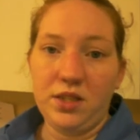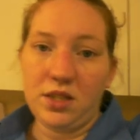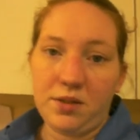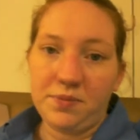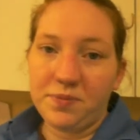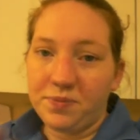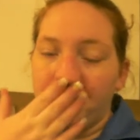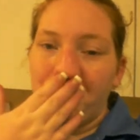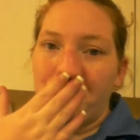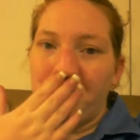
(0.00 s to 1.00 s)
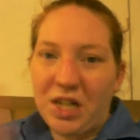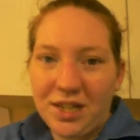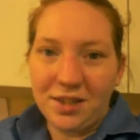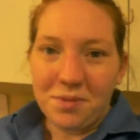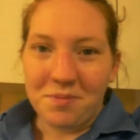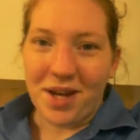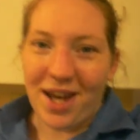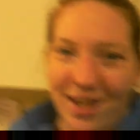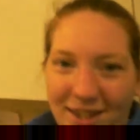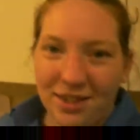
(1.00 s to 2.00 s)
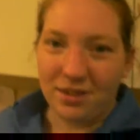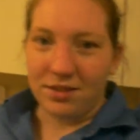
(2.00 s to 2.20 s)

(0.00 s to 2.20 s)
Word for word: So, bye.